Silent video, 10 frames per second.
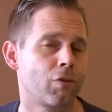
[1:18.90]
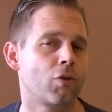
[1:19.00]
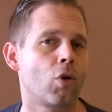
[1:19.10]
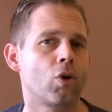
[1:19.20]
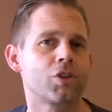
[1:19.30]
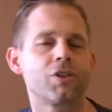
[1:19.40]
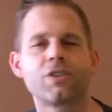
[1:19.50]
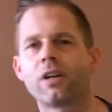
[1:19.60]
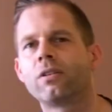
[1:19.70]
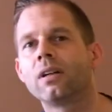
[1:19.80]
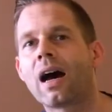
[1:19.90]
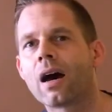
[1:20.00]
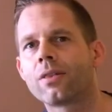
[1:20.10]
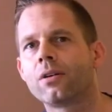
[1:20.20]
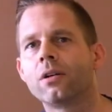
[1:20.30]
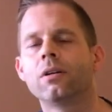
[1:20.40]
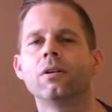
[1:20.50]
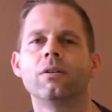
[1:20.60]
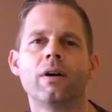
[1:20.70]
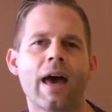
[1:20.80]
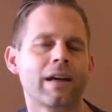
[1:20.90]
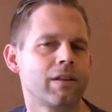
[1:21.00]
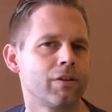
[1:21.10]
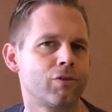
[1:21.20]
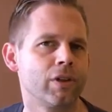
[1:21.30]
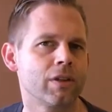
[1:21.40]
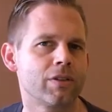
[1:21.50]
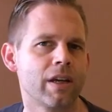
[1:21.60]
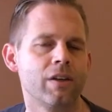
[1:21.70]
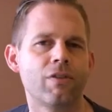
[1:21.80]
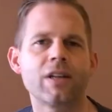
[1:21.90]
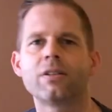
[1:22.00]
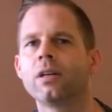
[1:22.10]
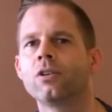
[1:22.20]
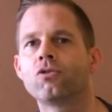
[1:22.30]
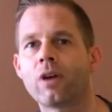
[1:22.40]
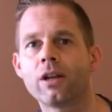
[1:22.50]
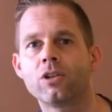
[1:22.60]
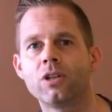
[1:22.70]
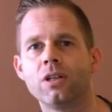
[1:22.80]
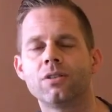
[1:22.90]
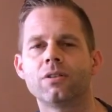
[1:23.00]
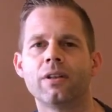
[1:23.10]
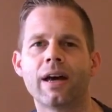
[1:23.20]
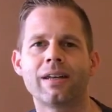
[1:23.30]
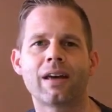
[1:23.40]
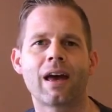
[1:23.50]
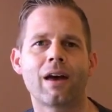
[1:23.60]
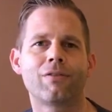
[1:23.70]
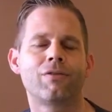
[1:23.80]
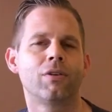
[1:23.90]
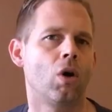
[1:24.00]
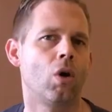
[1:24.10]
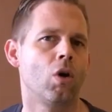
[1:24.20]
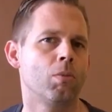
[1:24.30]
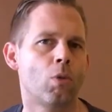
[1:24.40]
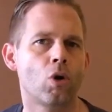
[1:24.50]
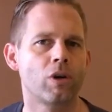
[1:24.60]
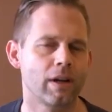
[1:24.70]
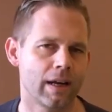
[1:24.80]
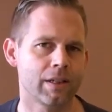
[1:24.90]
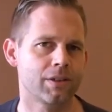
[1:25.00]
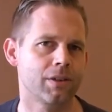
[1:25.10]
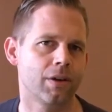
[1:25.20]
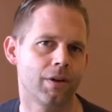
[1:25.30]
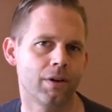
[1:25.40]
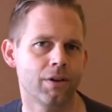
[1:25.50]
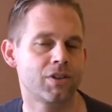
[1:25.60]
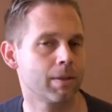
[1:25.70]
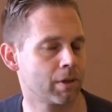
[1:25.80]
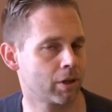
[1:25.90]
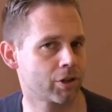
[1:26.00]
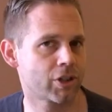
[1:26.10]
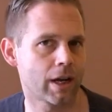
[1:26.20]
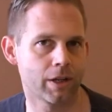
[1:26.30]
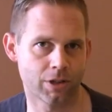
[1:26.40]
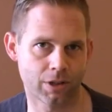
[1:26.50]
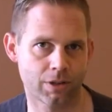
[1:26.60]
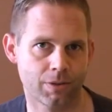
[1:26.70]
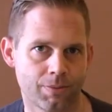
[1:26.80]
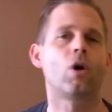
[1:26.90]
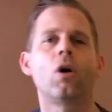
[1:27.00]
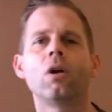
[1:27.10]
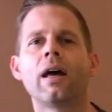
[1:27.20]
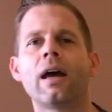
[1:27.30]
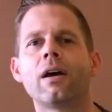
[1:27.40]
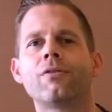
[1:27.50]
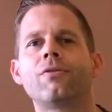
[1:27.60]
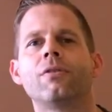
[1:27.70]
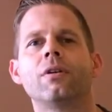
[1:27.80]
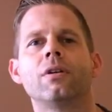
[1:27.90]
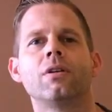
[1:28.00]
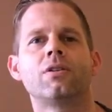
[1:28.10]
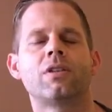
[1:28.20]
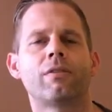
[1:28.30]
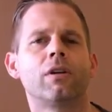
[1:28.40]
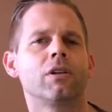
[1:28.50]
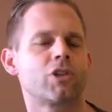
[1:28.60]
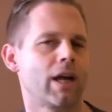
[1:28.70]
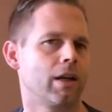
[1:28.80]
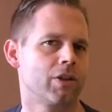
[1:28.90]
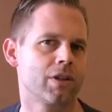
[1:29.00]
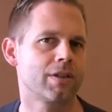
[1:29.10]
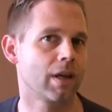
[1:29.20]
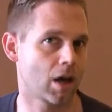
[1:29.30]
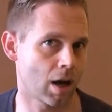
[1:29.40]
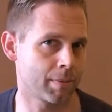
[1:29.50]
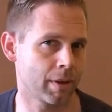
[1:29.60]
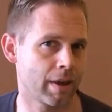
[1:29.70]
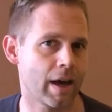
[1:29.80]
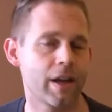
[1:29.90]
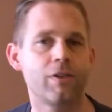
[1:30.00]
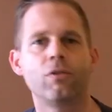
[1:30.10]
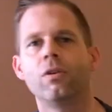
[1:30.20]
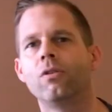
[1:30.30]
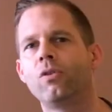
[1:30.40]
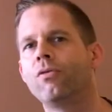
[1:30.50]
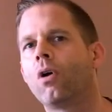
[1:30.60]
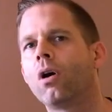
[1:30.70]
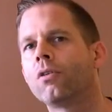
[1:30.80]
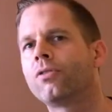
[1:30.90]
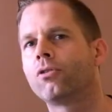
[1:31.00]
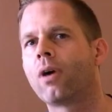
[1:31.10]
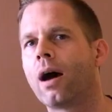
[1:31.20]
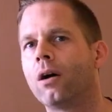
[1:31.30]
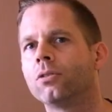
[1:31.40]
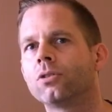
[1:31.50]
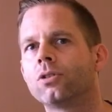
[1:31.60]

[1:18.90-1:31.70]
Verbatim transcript: are, of course, several other active real estate investing strategies that have all more or less similar challenges. All have several challenges in common that revolve around